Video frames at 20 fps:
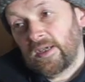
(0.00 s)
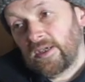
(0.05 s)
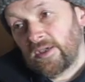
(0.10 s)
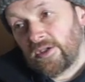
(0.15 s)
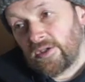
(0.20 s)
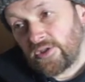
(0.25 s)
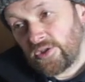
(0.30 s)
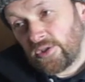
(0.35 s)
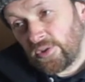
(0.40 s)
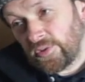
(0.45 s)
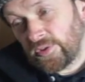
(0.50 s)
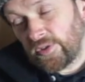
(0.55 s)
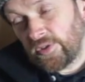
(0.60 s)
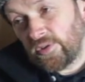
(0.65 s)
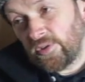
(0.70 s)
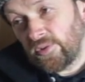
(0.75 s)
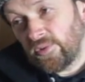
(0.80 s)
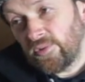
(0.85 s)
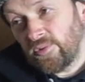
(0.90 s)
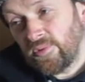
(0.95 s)
So
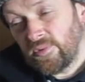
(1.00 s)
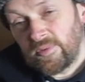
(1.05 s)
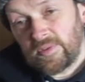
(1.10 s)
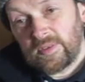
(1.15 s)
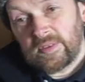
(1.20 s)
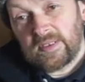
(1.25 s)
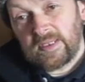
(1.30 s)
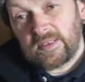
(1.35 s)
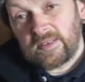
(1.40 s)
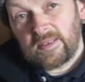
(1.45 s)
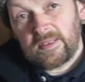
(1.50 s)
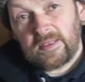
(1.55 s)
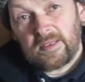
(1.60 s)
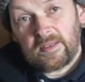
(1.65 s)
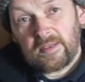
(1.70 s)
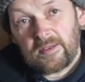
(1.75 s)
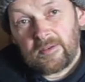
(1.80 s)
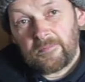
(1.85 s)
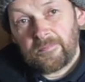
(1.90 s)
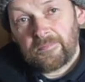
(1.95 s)
too did
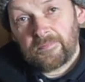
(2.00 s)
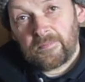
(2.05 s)
the